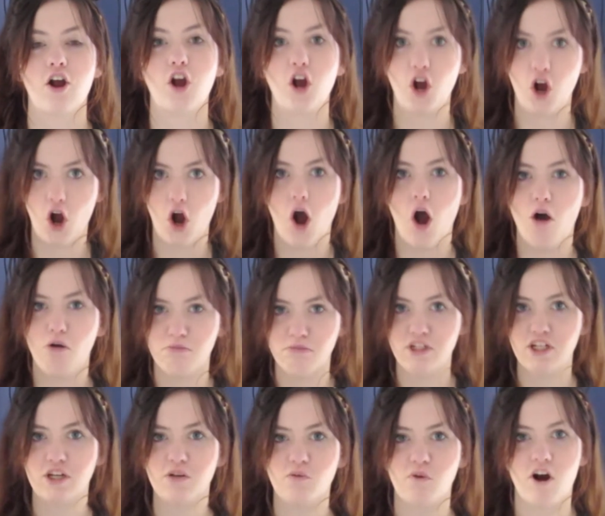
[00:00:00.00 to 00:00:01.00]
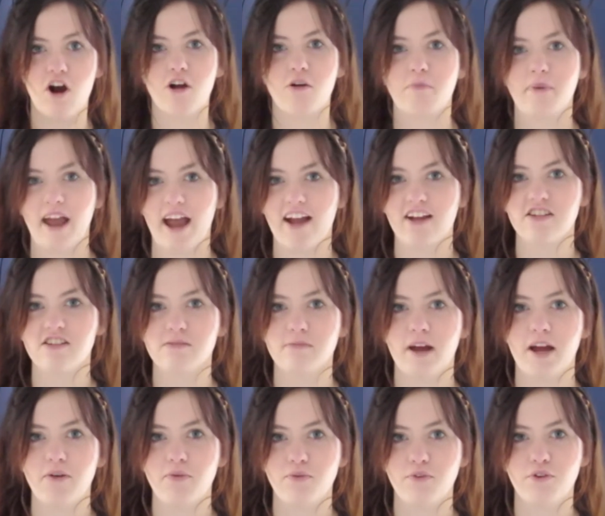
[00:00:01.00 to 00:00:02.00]
calmly walk back to
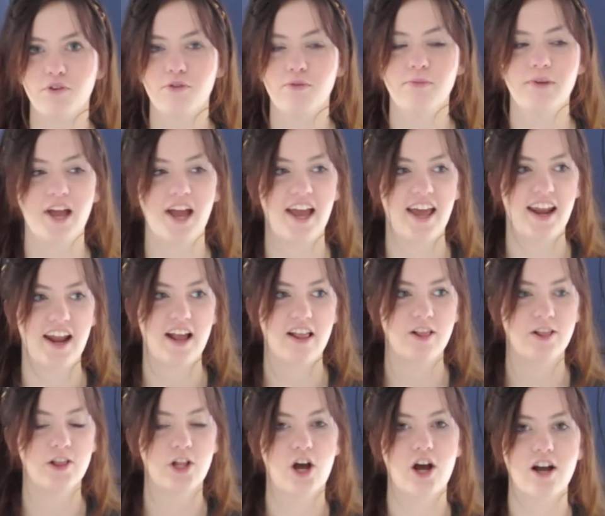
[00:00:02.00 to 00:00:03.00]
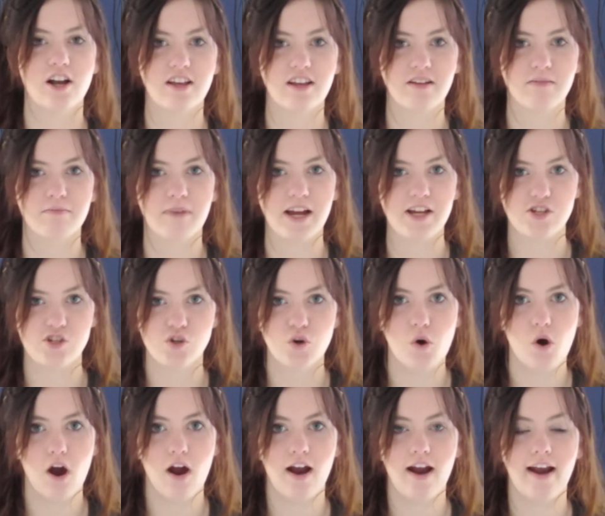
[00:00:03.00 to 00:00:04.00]
my room, and I lock my
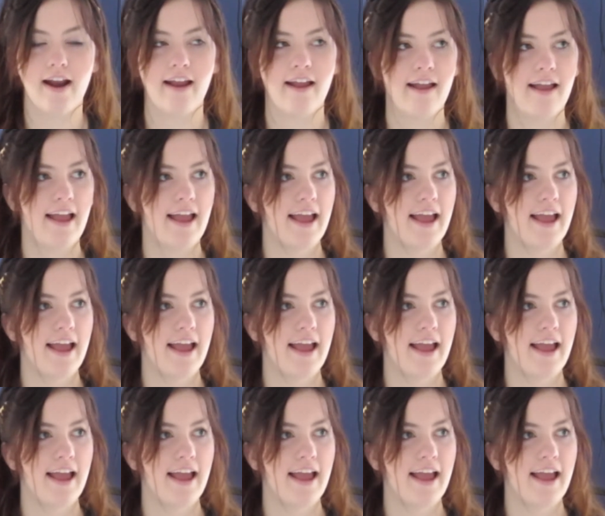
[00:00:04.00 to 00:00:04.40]
door,